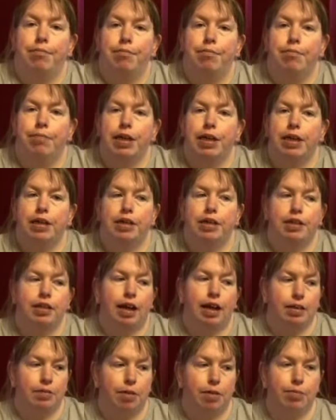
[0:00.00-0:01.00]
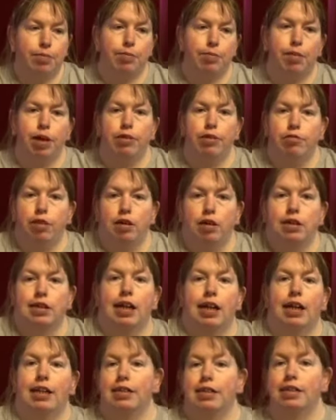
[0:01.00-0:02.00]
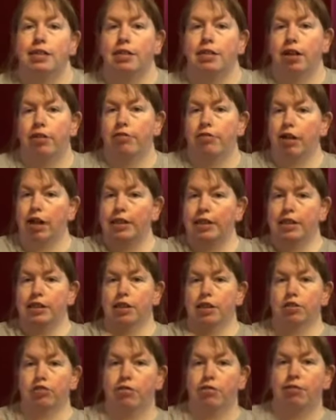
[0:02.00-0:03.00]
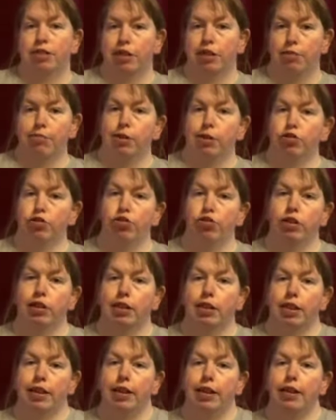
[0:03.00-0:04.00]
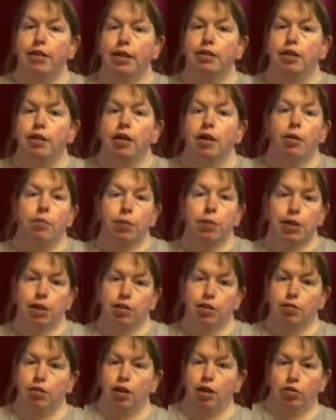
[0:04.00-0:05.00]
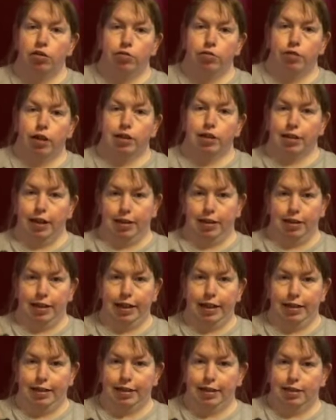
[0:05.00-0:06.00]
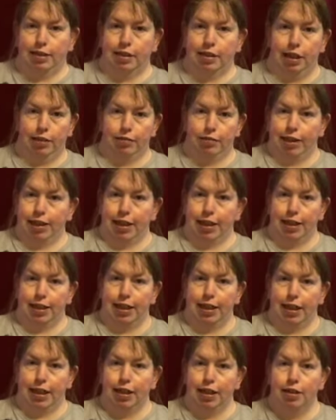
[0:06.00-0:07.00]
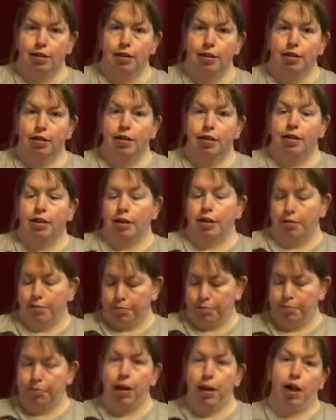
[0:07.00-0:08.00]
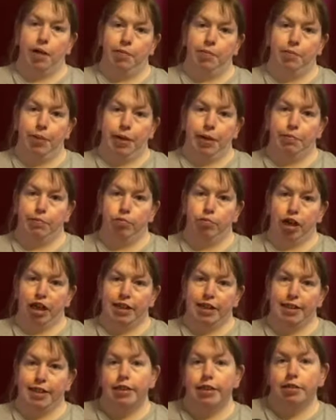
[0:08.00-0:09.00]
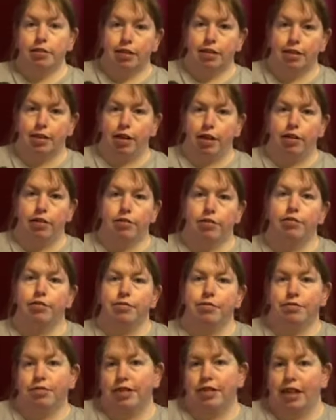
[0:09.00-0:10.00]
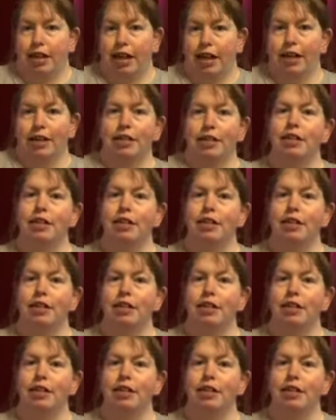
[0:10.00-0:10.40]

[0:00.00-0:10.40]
Because at the moment my rucksacks I need a strap to come across here, because on a rucksack the camera sits here, but I'm big breasted, so yeah.